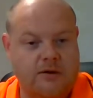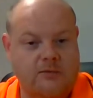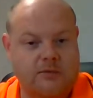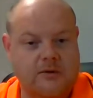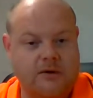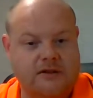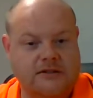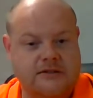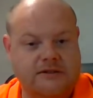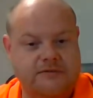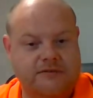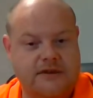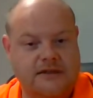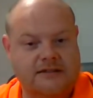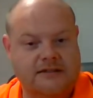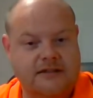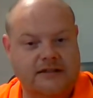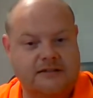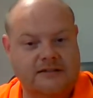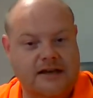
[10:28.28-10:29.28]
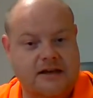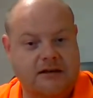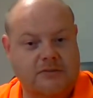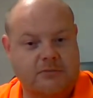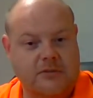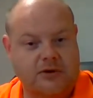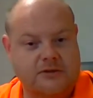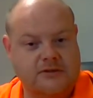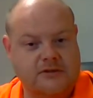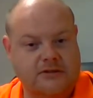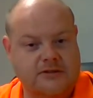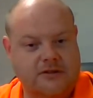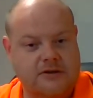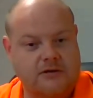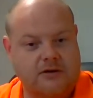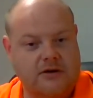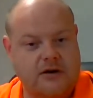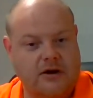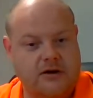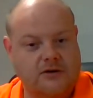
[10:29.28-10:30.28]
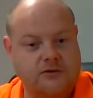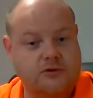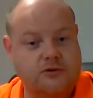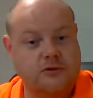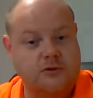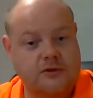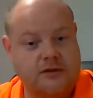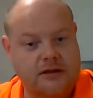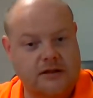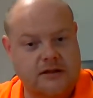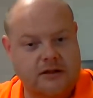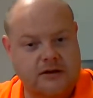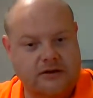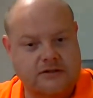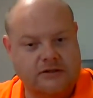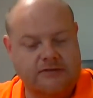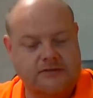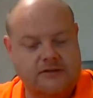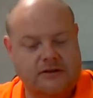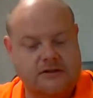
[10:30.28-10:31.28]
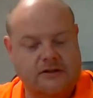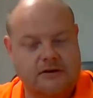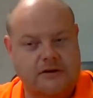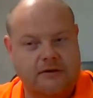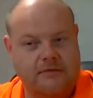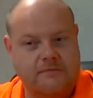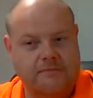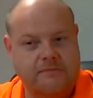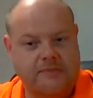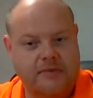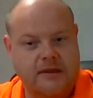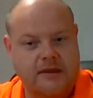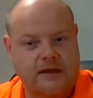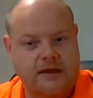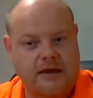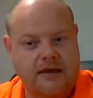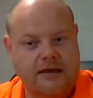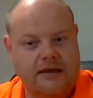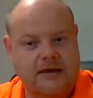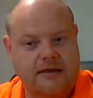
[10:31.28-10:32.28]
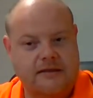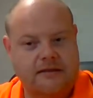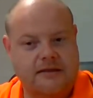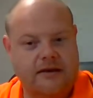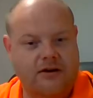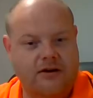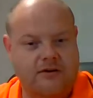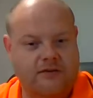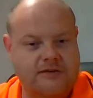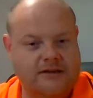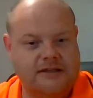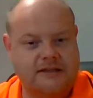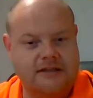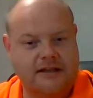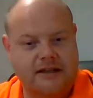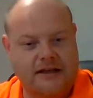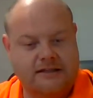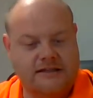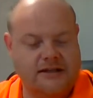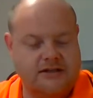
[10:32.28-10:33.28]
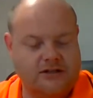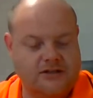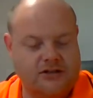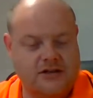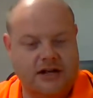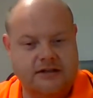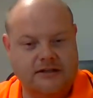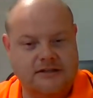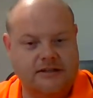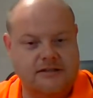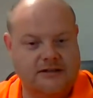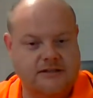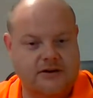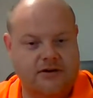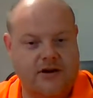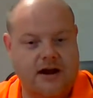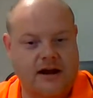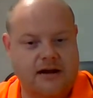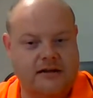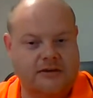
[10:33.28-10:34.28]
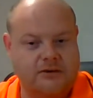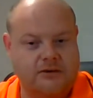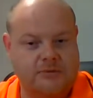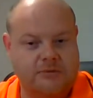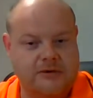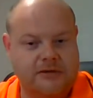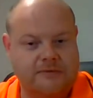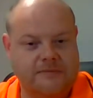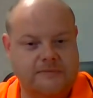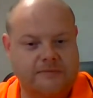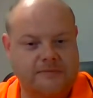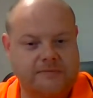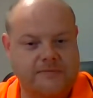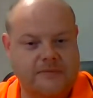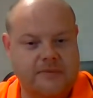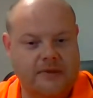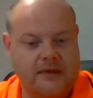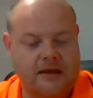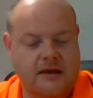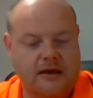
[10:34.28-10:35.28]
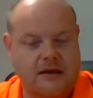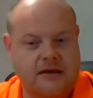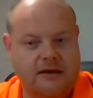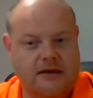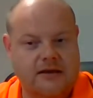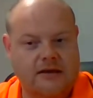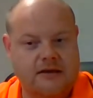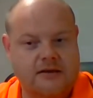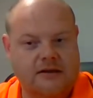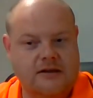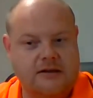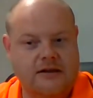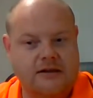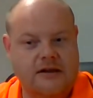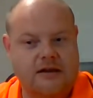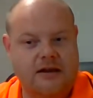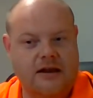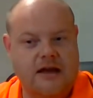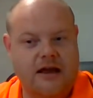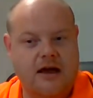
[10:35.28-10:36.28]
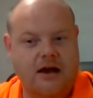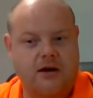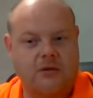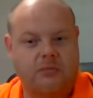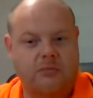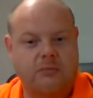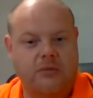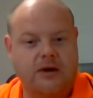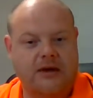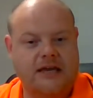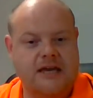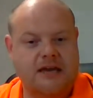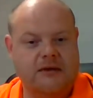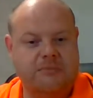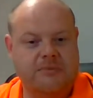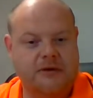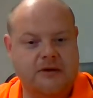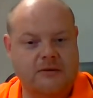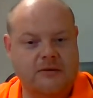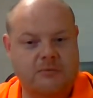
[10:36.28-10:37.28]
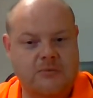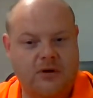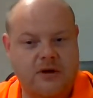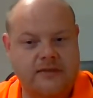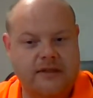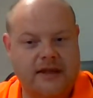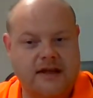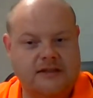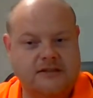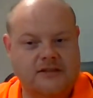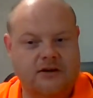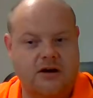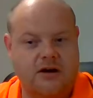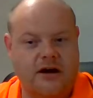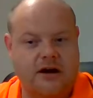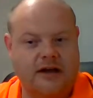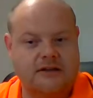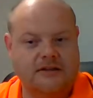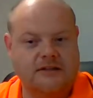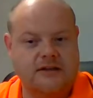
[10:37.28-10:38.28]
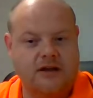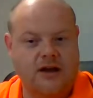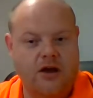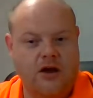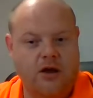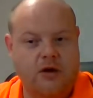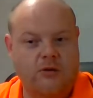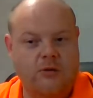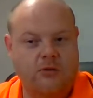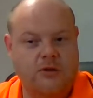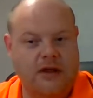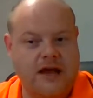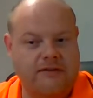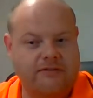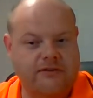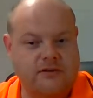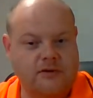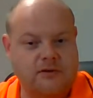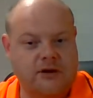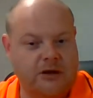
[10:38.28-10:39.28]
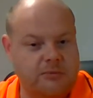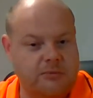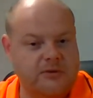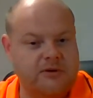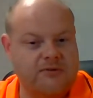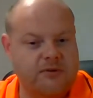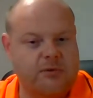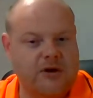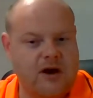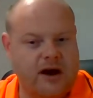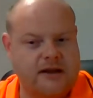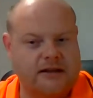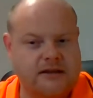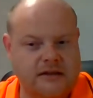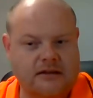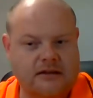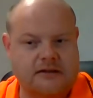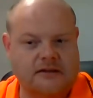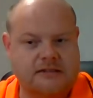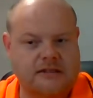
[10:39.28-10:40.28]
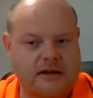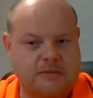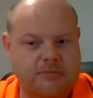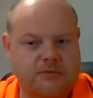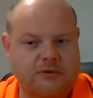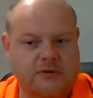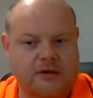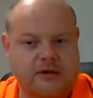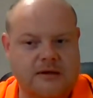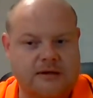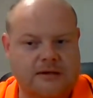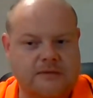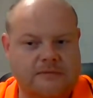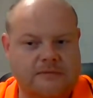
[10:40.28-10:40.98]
Whereas if they send 10 boxes that are only 2 kilos every time, then obviously that's going to change things around a little bit. Now, by keeping in mind that size, we'll have a look at a bit of a practical example here.